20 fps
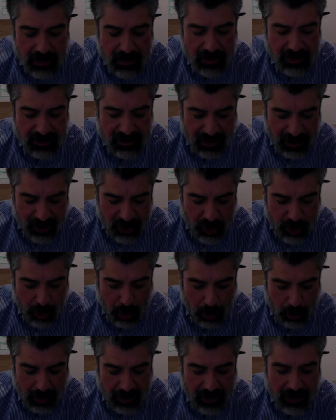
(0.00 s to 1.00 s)
Stage
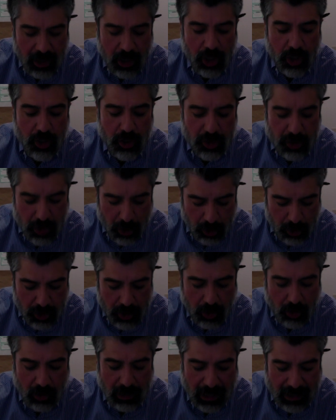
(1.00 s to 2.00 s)
three,
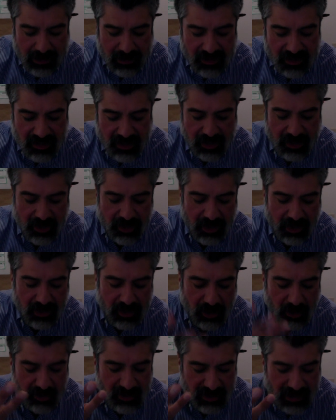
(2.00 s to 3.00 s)
surgical anesthesia.
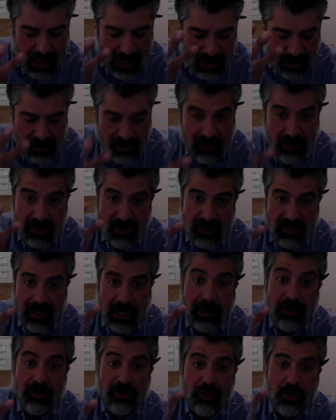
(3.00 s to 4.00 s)
So it's not until
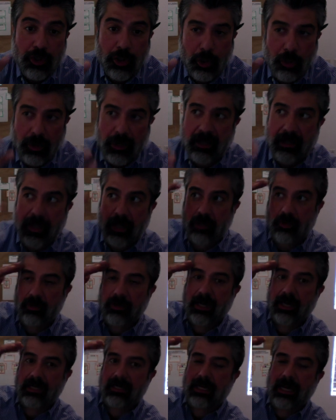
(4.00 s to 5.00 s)
stage three that you
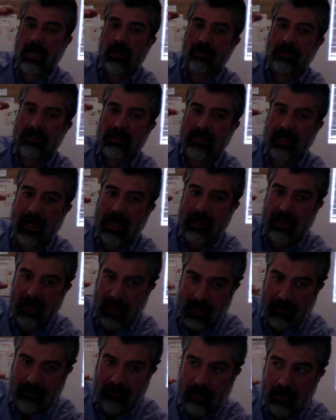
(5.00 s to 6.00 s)
get down to that
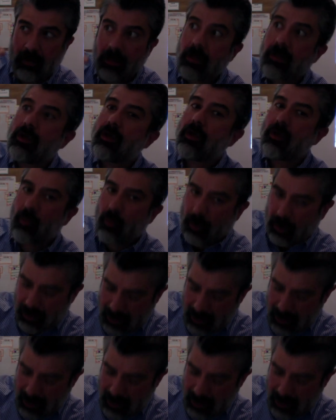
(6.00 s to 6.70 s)
level where